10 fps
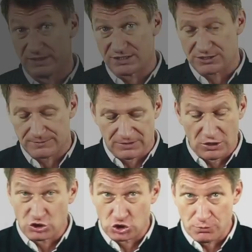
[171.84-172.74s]
piece.
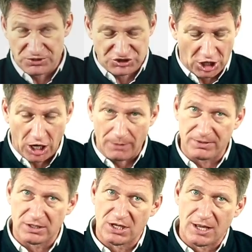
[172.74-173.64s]
Super
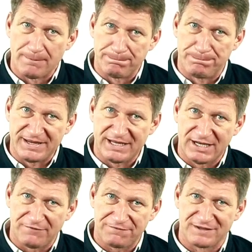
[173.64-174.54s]
sharp, big
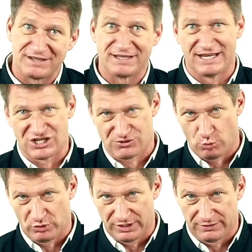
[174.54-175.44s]
enough yet
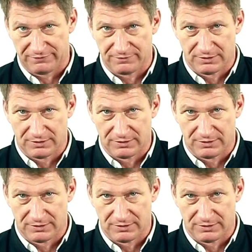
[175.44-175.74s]
small enough.